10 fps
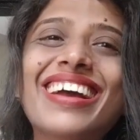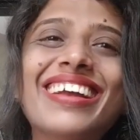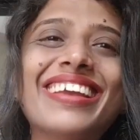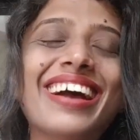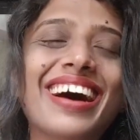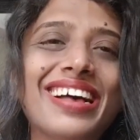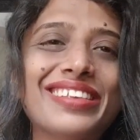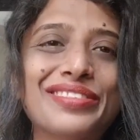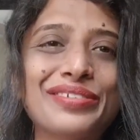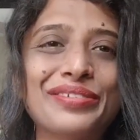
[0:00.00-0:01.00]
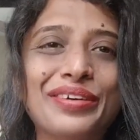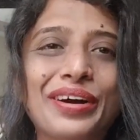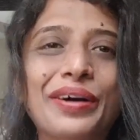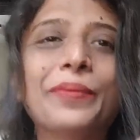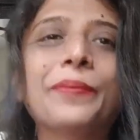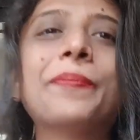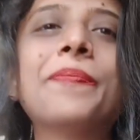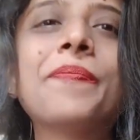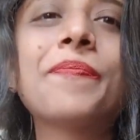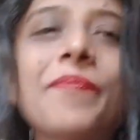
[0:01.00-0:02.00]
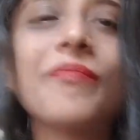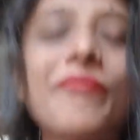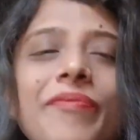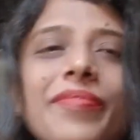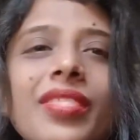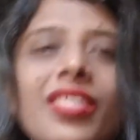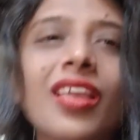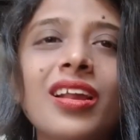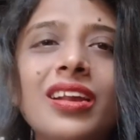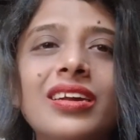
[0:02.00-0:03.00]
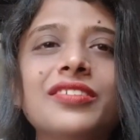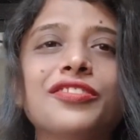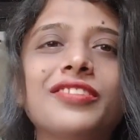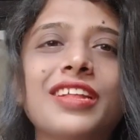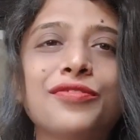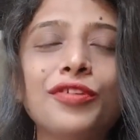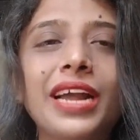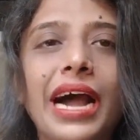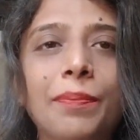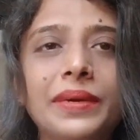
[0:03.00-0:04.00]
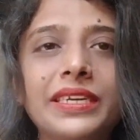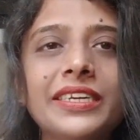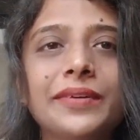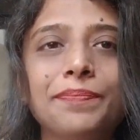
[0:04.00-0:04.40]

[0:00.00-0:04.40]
Yeah, so so that's what happened.